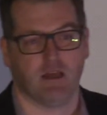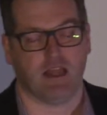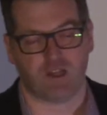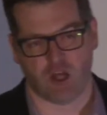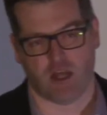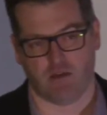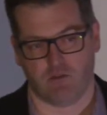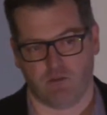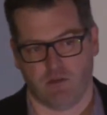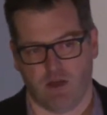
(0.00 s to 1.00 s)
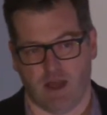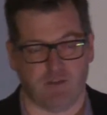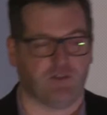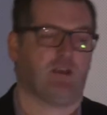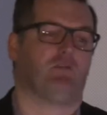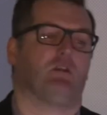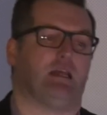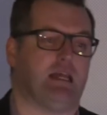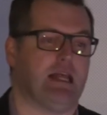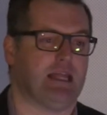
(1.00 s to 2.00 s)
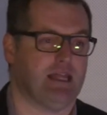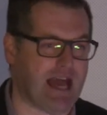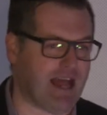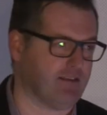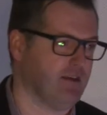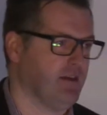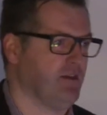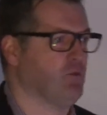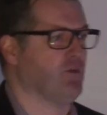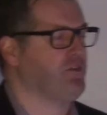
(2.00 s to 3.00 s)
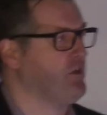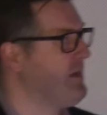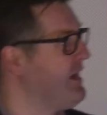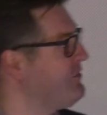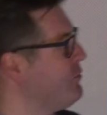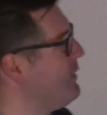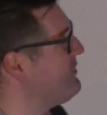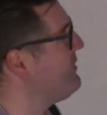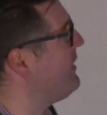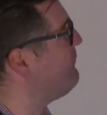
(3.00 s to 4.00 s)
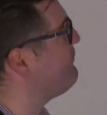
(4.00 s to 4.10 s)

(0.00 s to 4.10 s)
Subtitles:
It changed. And essentially, that is what cinema has always done.